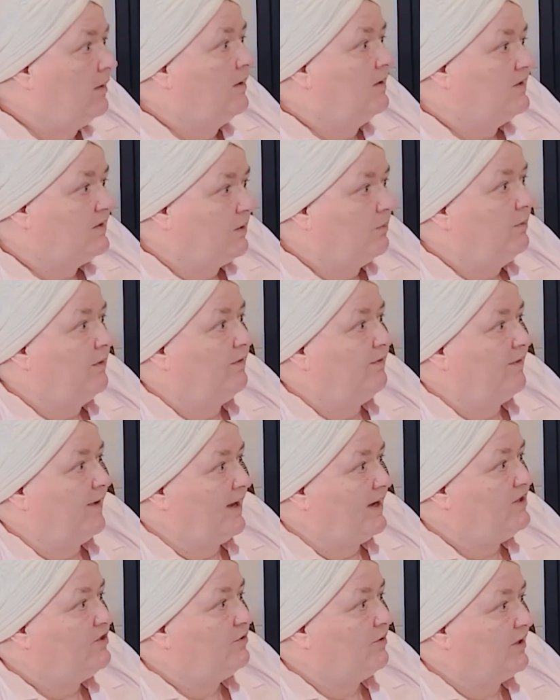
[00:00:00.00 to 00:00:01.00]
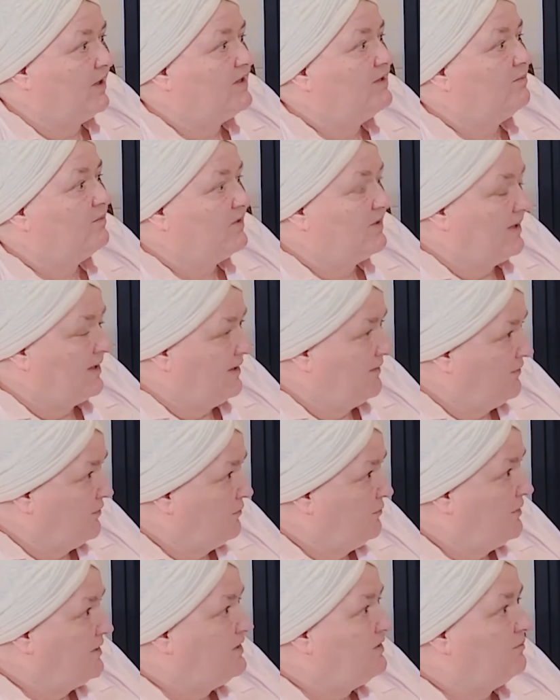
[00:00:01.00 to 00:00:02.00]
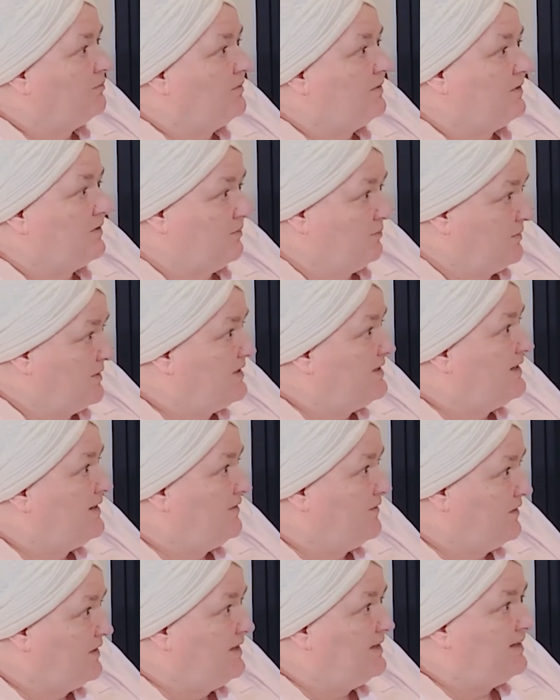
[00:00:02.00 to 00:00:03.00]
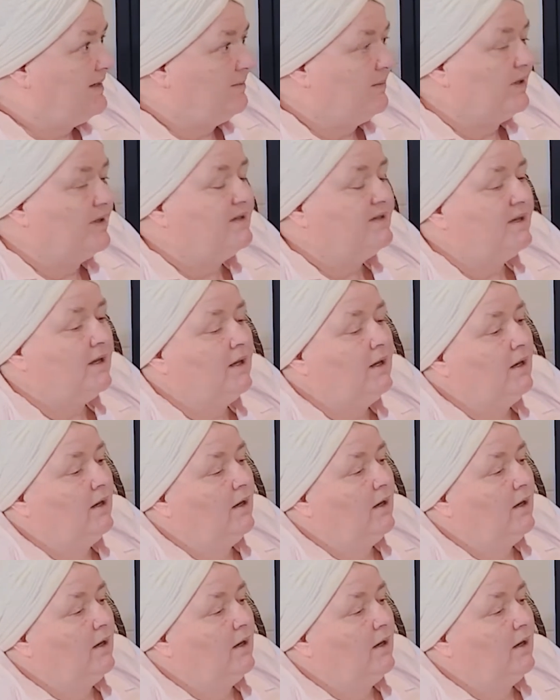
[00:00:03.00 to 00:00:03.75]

So we'll find your customers that have agreed to receive these emails,